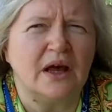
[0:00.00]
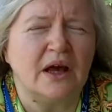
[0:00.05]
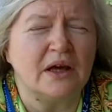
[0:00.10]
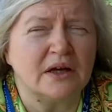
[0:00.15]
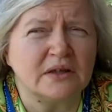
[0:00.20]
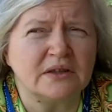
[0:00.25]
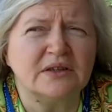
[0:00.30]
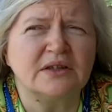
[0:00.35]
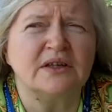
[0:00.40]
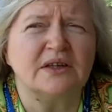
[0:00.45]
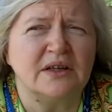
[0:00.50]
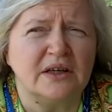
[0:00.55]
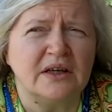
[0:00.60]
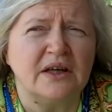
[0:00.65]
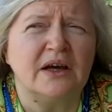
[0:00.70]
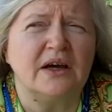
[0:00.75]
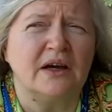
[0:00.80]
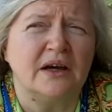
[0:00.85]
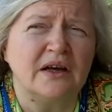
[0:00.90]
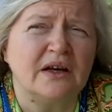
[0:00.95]
I
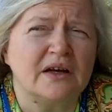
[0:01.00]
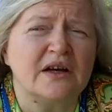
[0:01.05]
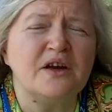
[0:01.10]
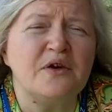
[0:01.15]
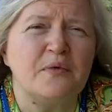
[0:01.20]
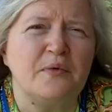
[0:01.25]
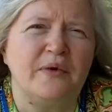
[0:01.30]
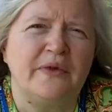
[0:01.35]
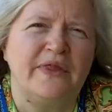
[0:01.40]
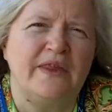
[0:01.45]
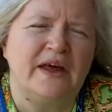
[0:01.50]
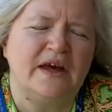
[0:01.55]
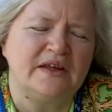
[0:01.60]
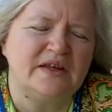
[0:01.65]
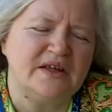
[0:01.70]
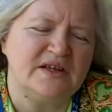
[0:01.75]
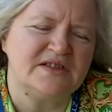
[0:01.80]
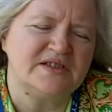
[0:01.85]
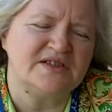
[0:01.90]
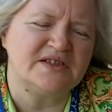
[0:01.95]
really agree with
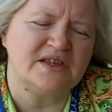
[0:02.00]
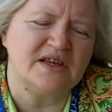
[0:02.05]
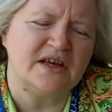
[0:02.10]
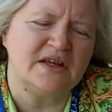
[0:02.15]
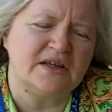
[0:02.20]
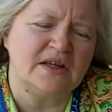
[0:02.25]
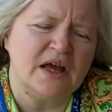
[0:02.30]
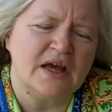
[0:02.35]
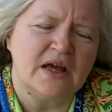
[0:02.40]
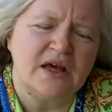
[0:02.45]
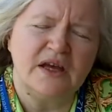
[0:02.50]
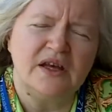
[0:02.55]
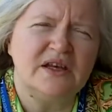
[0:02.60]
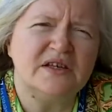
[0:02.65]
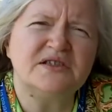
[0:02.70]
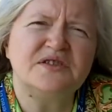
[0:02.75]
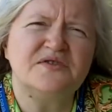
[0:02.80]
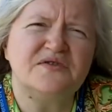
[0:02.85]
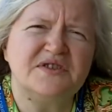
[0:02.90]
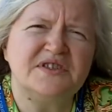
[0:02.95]
that. He said
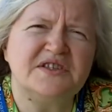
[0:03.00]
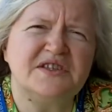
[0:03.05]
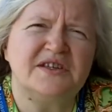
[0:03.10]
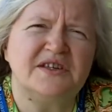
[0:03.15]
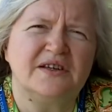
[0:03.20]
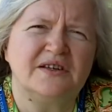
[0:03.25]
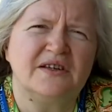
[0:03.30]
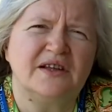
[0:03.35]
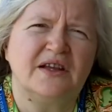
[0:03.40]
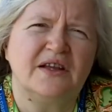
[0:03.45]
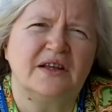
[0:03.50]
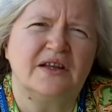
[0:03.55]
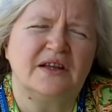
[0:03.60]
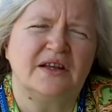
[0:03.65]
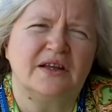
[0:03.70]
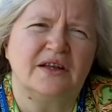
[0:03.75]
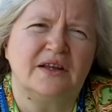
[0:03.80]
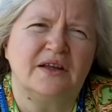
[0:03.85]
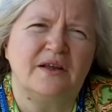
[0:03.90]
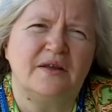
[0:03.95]
he's visiting
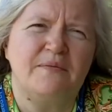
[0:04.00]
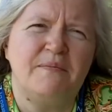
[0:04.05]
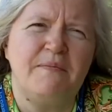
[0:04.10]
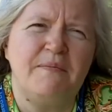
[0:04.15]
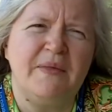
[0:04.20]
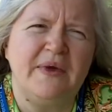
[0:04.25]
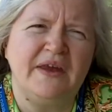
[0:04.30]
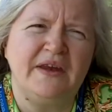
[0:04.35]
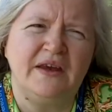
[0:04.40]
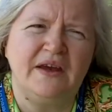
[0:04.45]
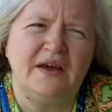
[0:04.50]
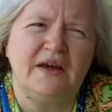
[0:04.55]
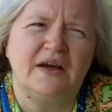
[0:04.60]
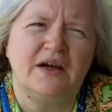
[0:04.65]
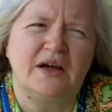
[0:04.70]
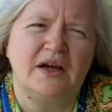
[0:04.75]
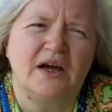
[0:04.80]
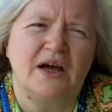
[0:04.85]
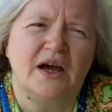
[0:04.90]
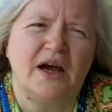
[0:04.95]
many
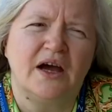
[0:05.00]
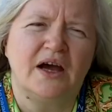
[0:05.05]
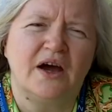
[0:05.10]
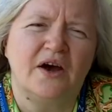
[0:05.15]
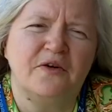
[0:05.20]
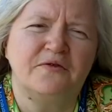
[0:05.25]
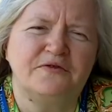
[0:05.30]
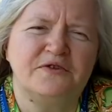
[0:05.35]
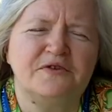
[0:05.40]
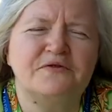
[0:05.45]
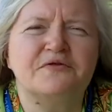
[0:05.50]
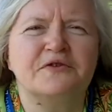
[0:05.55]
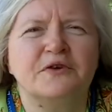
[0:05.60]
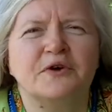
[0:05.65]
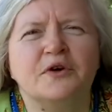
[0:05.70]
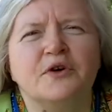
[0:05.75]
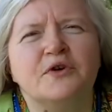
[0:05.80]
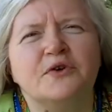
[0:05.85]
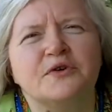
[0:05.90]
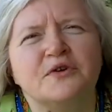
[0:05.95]
of
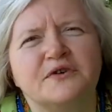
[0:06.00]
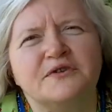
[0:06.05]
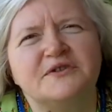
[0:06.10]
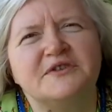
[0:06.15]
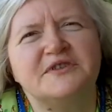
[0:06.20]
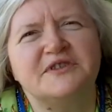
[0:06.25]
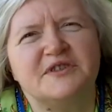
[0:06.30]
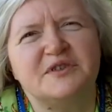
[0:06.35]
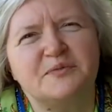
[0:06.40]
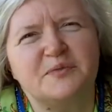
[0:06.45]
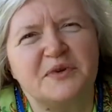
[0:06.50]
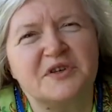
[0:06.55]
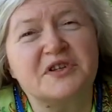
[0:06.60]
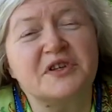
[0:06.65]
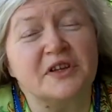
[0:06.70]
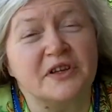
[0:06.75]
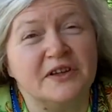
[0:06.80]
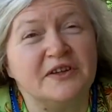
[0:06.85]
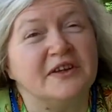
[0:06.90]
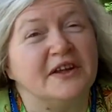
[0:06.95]
different gurus,
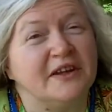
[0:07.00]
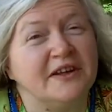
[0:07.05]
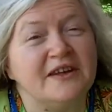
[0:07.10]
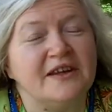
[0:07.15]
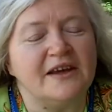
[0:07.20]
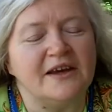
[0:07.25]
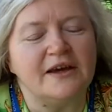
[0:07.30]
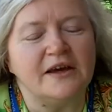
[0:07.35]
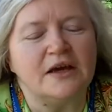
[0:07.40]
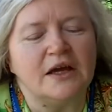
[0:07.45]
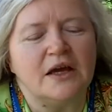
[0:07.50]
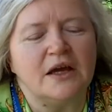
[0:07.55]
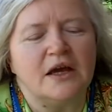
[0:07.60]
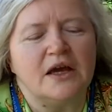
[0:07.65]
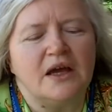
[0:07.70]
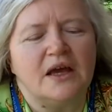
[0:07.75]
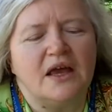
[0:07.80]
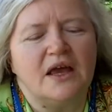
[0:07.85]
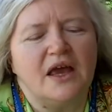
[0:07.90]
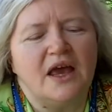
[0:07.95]
especially in India,
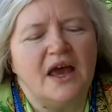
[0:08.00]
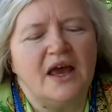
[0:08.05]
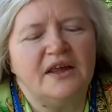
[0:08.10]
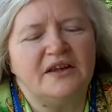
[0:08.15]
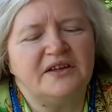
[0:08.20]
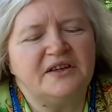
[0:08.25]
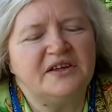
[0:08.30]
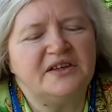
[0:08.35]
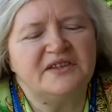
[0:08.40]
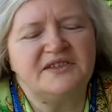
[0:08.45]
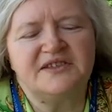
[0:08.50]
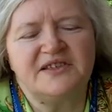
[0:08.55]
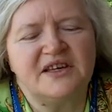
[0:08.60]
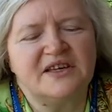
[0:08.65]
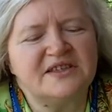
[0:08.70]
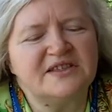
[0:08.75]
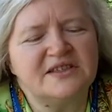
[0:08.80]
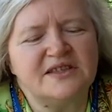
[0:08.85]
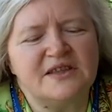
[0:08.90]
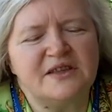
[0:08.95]
and he
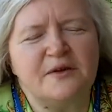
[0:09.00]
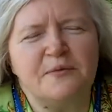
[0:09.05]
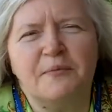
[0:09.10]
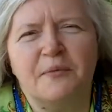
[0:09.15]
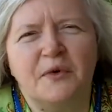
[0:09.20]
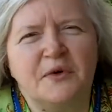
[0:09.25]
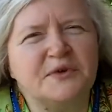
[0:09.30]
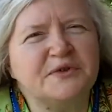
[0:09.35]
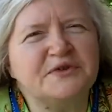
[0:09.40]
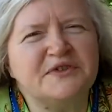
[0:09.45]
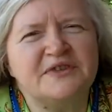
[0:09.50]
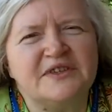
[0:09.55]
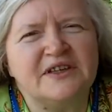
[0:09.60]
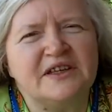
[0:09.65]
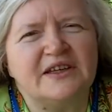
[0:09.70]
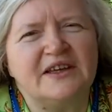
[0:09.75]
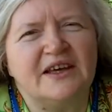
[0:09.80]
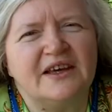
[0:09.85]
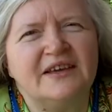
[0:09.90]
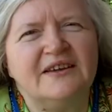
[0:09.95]
says the most
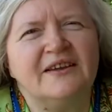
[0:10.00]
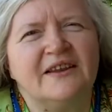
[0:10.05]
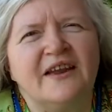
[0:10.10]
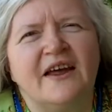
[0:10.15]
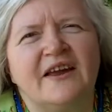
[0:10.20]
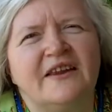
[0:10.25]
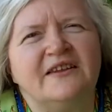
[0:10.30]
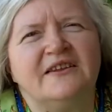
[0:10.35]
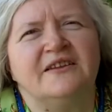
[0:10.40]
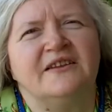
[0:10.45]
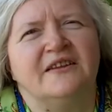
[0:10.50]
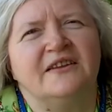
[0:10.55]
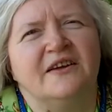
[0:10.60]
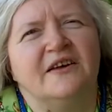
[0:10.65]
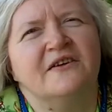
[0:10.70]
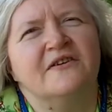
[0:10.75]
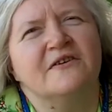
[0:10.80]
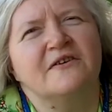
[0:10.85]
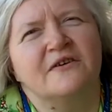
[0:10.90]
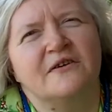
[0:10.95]
enlightened
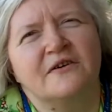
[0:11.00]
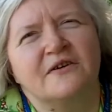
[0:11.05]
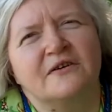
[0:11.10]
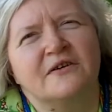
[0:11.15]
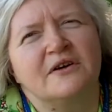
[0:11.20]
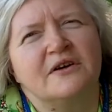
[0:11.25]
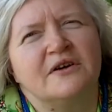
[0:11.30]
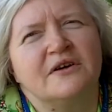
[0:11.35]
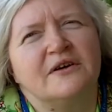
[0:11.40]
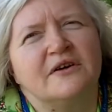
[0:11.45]
are